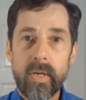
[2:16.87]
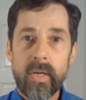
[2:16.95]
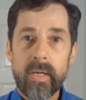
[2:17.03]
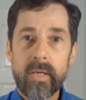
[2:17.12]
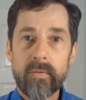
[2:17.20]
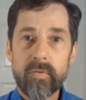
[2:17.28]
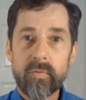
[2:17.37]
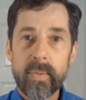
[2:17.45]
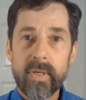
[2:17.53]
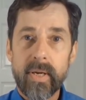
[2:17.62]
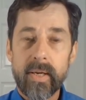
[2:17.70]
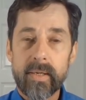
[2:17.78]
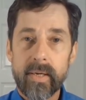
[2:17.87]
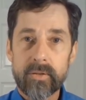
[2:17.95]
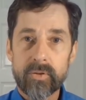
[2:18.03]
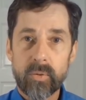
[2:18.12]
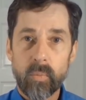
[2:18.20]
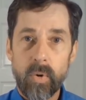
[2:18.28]
If you've been adding
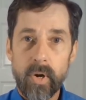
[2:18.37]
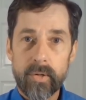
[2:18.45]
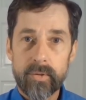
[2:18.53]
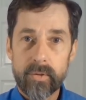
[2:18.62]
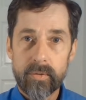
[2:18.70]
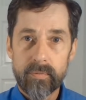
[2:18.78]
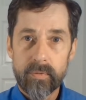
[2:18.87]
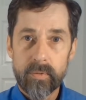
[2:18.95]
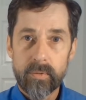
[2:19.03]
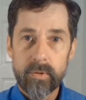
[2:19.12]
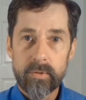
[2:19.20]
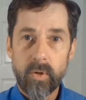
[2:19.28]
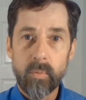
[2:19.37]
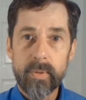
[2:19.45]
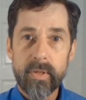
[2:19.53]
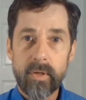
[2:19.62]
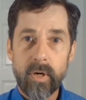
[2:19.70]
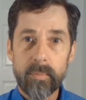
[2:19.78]
extra water to the food, don't
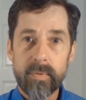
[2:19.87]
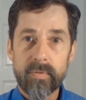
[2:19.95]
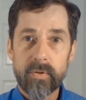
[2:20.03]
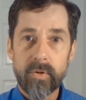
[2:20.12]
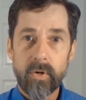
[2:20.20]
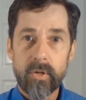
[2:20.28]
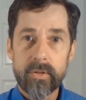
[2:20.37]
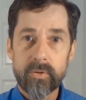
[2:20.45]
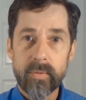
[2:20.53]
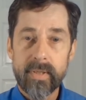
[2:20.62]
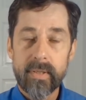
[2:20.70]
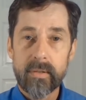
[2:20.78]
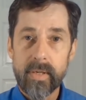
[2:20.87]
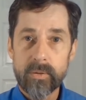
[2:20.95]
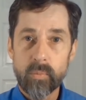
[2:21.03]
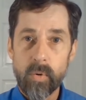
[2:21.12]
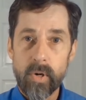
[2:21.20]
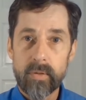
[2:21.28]
be alarmed if your dog is drinking
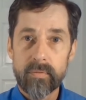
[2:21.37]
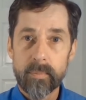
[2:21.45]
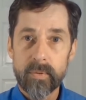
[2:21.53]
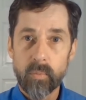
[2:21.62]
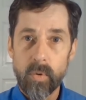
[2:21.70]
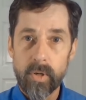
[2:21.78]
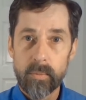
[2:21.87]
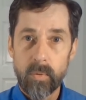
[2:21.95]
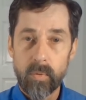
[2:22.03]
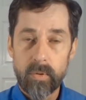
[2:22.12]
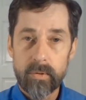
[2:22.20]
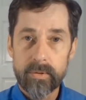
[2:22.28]
less water from its water bowl.